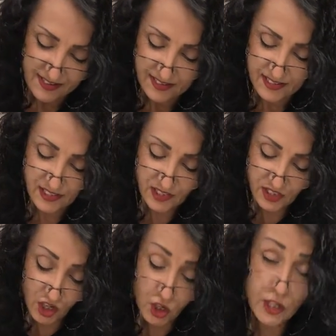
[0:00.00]
And you
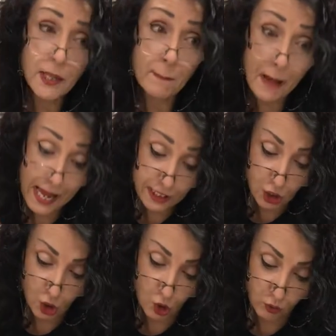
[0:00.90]
start looking at my
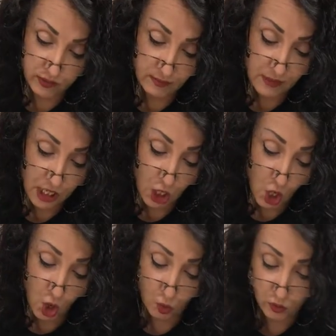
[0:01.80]
clothes. Leave me
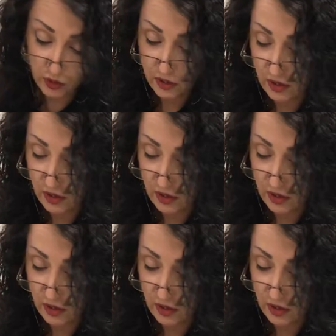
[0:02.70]
alone.